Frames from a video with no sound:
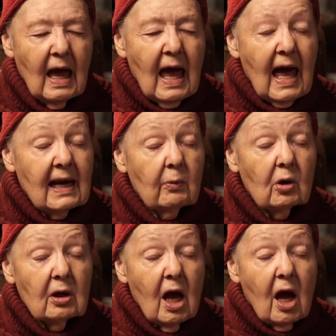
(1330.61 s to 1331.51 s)
and it, it
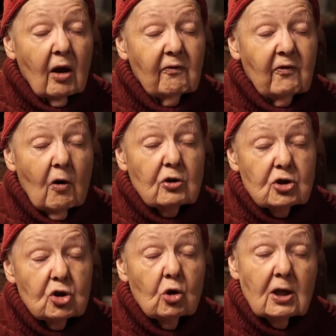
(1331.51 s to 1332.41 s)
will
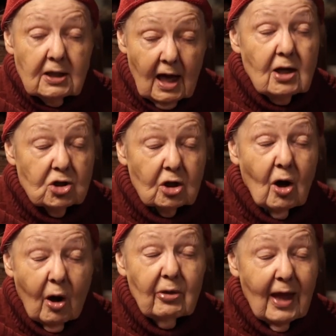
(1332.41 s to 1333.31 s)
focus your attention
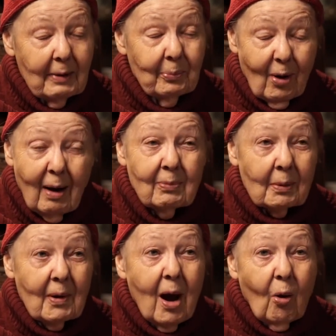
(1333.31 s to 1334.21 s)
on that
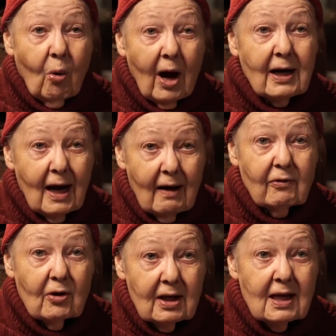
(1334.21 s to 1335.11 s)
problem,
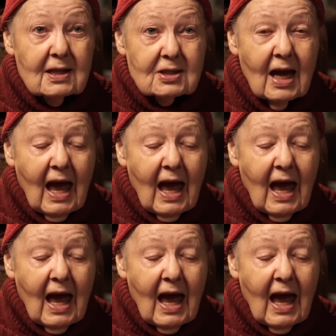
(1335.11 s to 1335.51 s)
whatever it is.